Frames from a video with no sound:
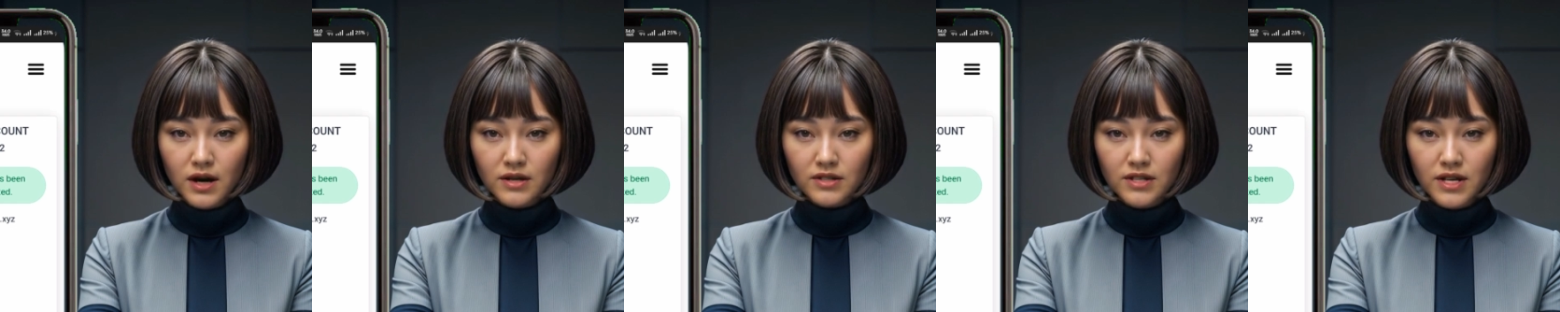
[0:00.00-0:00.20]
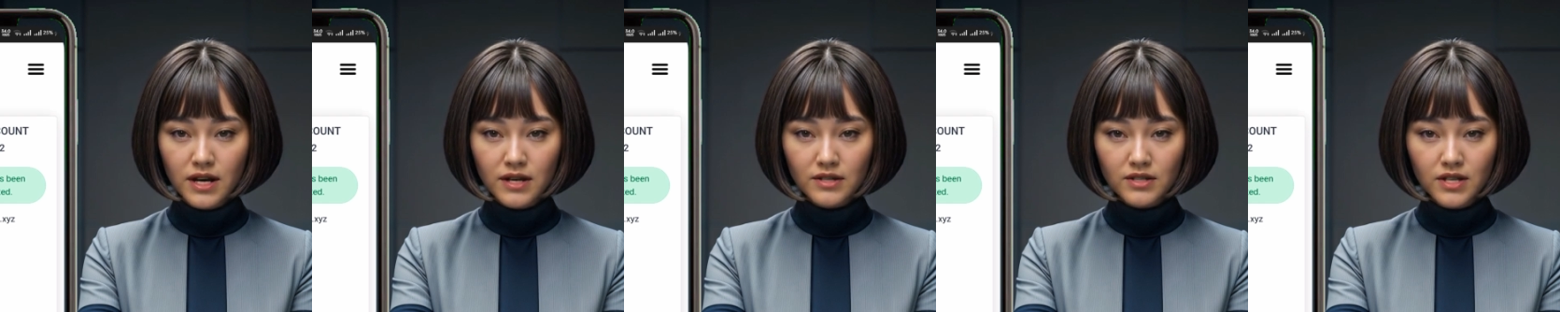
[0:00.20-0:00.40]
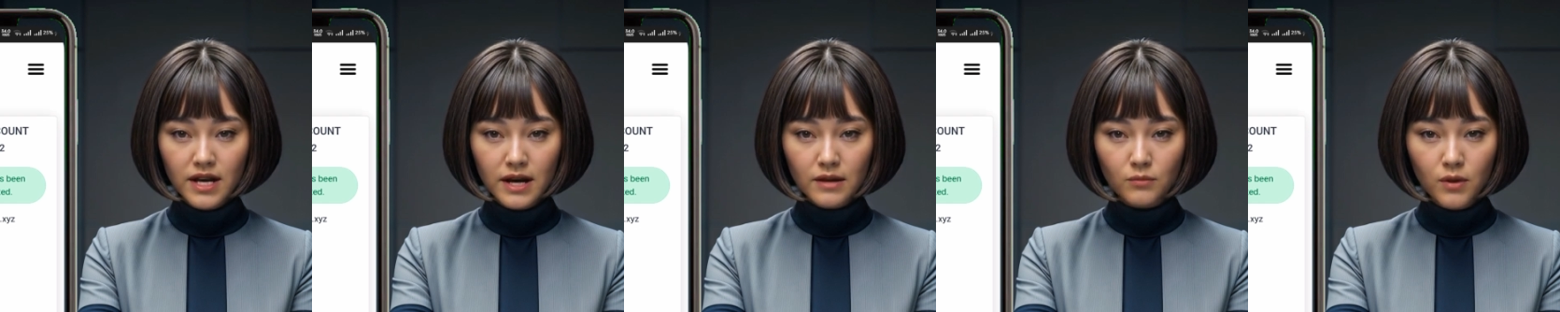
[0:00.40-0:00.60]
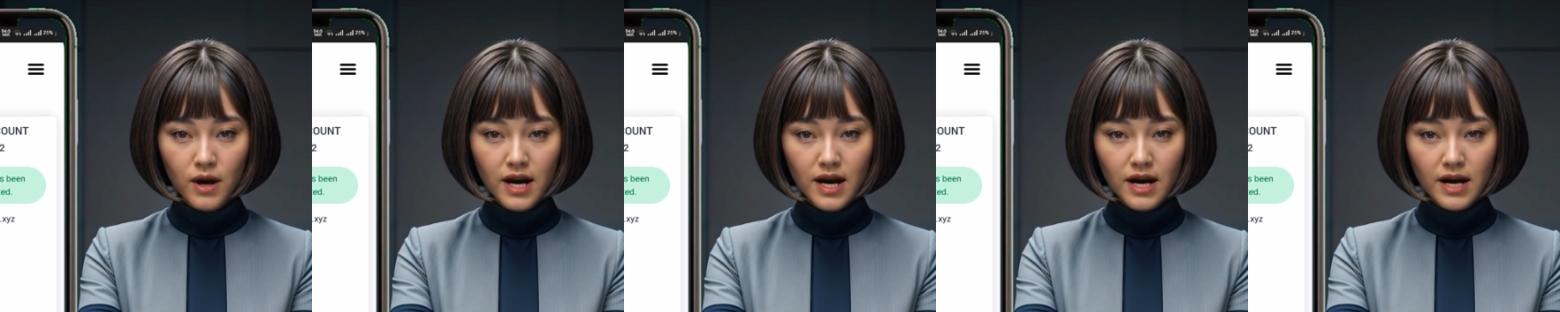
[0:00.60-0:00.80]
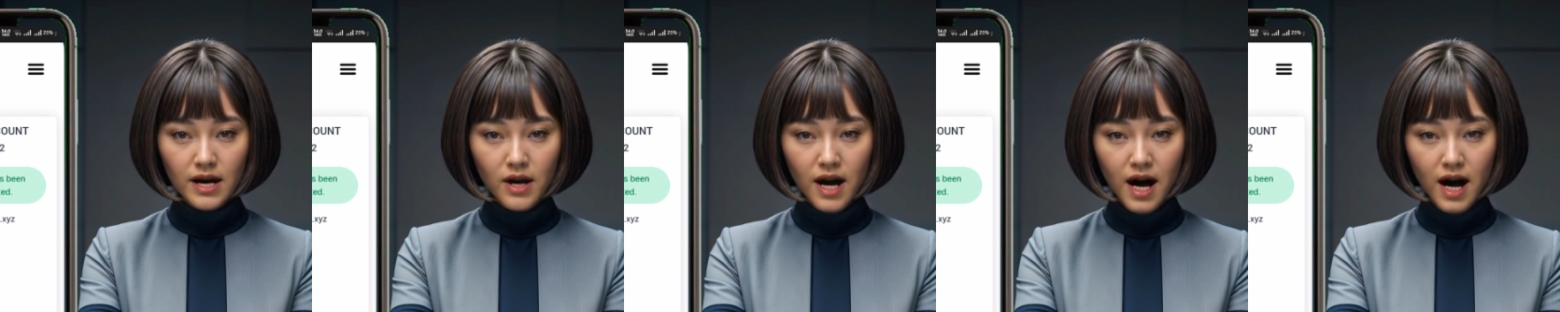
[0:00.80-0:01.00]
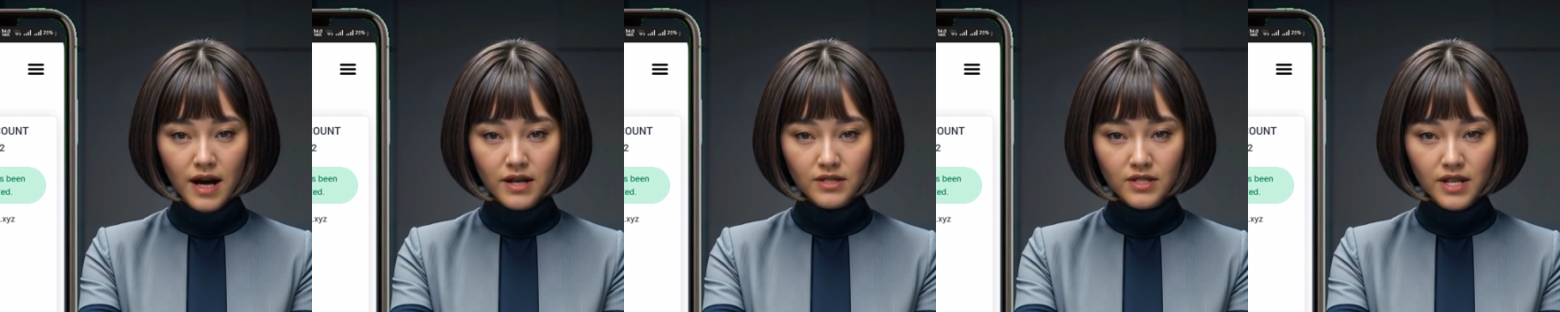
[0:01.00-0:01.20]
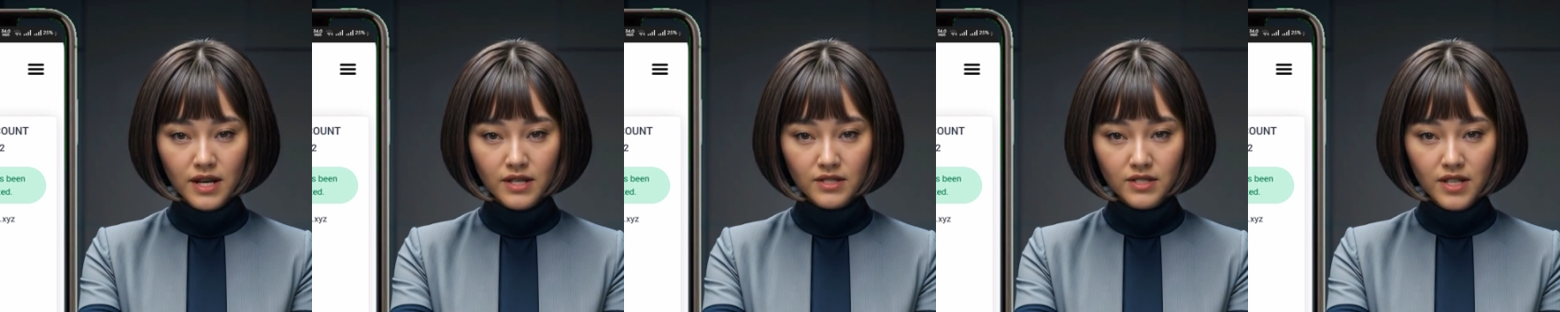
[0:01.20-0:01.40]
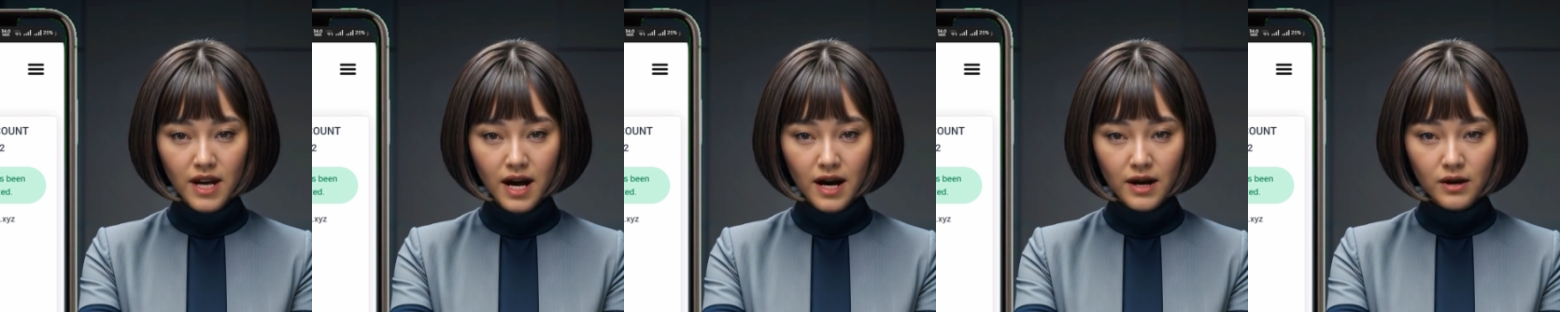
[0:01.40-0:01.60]
TCP,
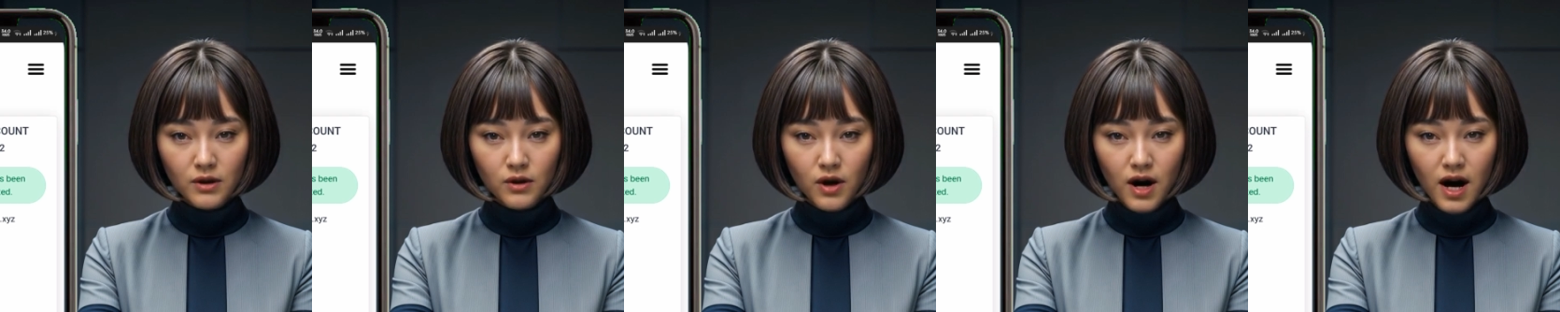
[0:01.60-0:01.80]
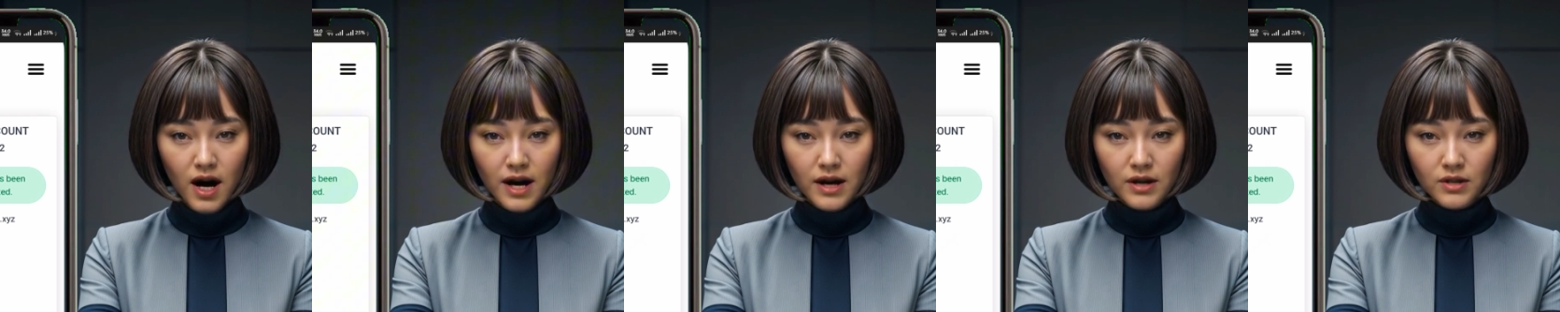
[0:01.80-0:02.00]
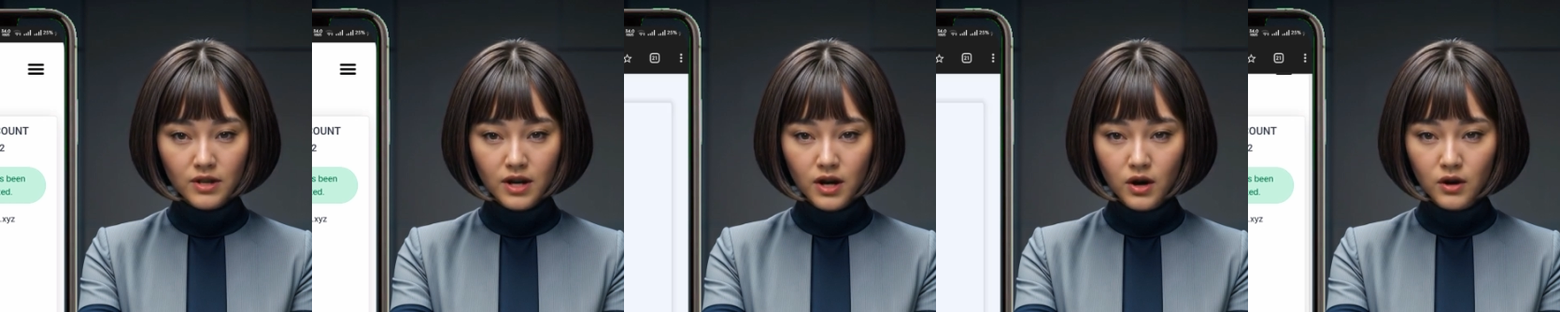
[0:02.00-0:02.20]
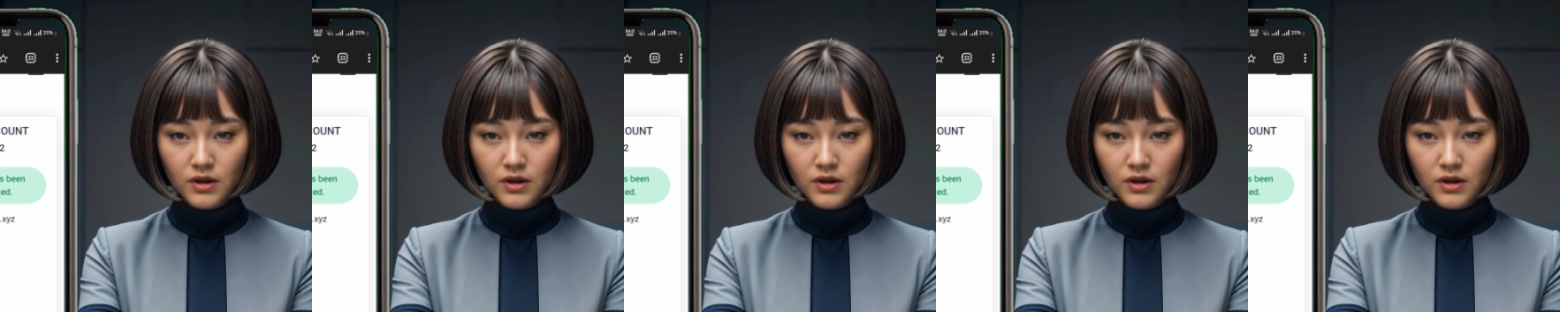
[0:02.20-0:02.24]
SSL, and